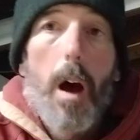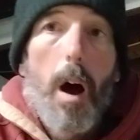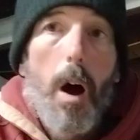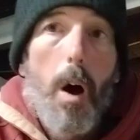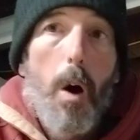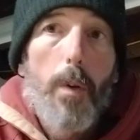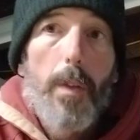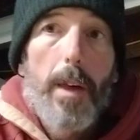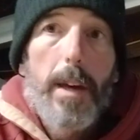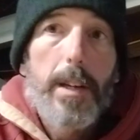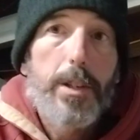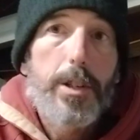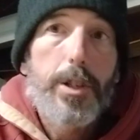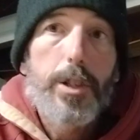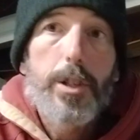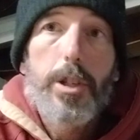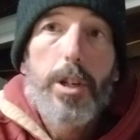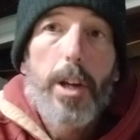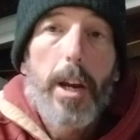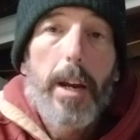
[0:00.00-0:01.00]
all that's
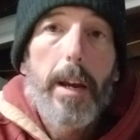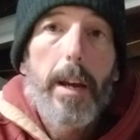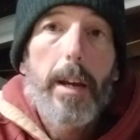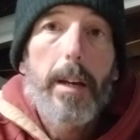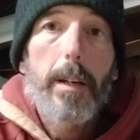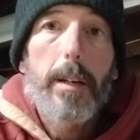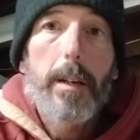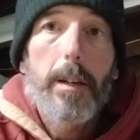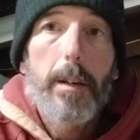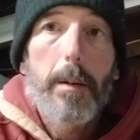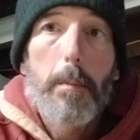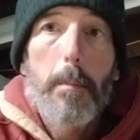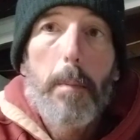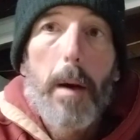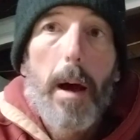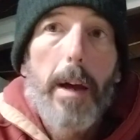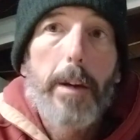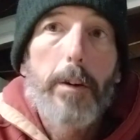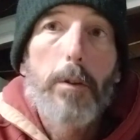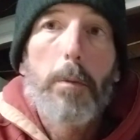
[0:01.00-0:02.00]
checked
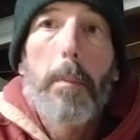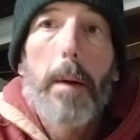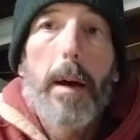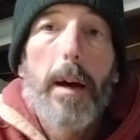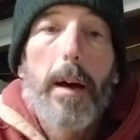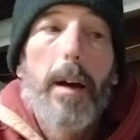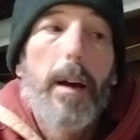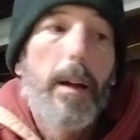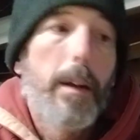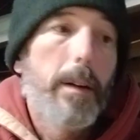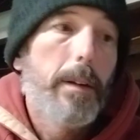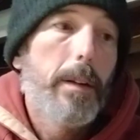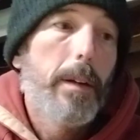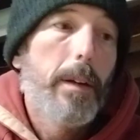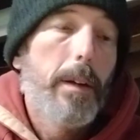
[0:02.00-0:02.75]
by your mind.